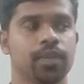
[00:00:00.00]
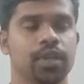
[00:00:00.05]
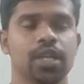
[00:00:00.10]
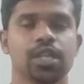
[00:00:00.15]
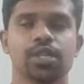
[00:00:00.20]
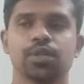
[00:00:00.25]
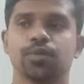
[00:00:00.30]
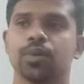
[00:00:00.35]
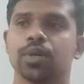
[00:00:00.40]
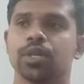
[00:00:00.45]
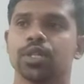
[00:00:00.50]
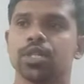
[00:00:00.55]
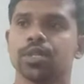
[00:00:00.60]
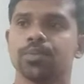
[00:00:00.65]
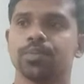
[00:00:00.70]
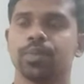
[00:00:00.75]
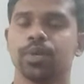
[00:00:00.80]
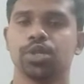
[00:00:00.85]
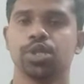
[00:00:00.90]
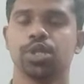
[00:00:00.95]
That is what the
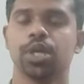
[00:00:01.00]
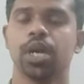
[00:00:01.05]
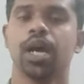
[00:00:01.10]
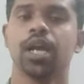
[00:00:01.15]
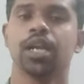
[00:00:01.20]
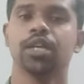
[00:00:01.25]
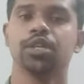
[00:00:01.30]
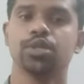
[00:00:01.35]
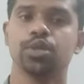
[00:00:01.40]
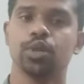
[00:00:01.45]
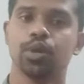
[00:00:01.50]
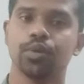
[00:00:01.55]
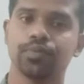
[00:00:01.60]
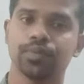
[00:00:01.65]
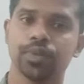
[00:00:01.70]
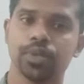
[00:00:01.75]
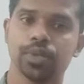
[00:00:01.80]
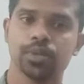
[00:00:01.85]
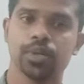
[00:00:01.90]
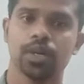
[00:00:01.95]
speciality
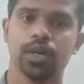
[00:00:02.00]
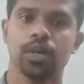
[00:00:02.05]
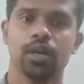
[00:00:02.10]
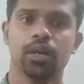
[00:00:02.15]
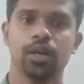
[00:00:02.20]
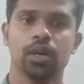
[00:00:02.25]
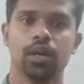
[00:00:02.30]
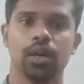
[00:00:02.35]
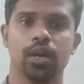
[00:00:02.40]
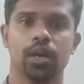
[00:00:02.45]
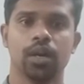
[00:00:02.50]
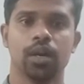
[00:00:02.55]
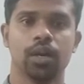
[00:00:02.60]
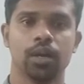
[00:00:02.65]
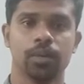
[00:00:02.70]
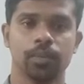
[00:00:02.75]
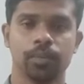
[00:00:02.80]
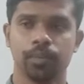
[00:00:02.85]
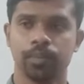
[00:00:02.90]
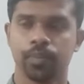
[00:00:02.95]
of this,
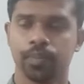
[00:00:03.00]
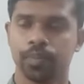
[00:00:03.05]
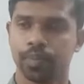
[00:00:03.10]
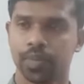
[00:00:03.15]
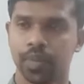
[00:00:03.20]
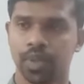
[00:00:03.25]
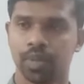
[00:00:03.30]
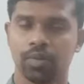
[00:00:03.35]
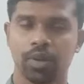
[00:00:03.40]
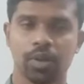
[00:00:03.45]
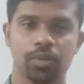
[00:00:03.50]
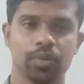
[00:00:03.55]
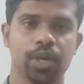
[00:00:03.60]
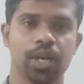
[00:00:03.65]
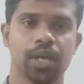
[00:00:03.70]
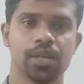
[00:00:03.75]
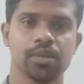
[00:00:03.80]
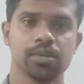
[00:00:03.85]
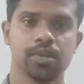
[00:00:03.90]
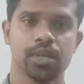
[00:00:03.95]
what
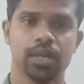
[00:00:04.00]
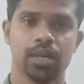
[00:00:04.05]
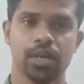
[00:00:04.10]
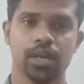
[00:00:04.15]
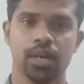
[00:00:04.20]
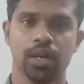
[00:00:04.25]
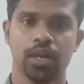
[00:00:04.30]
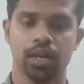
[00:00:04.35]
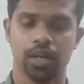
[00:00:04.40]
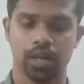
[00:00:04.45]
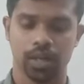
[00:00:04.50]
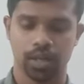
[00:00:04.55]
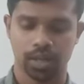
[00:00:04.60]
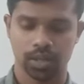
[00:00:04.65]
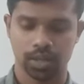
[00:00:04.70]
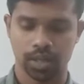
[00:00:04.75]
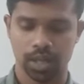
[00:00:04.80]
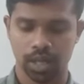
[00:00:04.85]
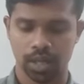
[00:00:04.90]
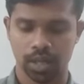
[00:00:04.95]
we can say,
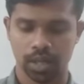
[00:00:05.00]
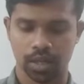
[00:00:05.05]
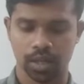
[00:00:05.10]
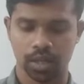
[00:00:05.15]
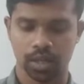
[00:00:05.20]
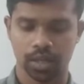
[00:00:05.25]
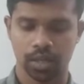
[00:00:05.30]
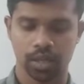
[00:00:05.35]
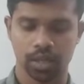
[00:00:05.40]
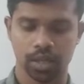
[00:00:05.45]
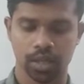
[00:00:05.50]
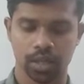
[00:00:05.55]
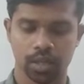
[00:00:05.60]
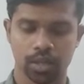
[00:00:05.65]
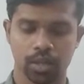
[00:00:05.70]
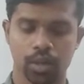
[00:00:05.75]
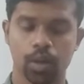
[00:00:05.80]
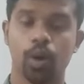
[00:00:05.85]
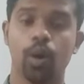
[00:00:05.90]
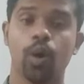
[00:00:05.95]
the
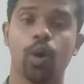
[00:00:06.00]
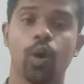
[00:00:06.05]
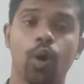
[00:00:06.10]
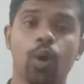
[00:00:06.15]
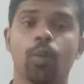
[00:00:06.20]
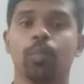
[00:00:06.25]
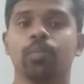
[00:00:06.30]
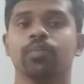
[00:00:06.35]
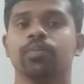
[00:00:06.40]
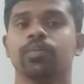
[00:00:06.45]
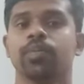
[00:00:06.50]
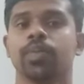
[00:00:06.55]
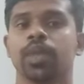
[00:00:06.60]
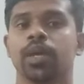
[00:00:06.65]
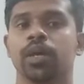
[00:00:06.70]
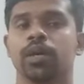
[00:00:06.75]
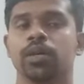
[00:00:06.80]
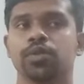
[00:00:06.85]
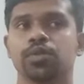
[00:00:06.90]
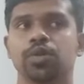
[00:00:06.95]
hope.
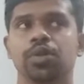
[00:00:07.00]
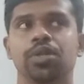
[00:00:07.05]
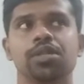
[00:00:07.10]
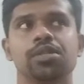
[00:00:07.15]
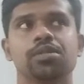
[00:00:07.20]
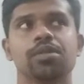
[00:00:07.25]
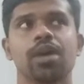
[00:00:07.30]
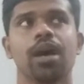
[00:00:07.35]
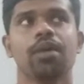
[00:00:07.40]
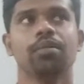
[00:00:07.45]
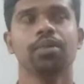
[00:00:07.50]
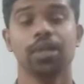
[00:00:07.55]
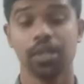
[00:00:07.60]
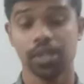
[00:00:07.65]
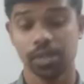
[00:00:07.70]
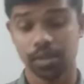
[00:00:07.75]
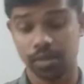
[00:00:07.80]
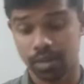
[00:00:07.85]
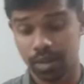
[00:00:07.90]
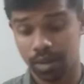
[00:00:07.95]
So it is having,
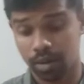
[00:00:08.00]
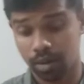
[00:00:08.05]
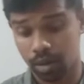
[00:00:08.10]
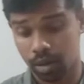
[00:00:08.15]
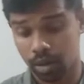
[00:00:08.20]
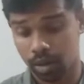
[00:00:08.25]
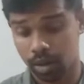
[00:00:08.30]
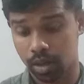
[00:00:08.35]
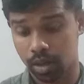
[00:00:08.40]
it is the,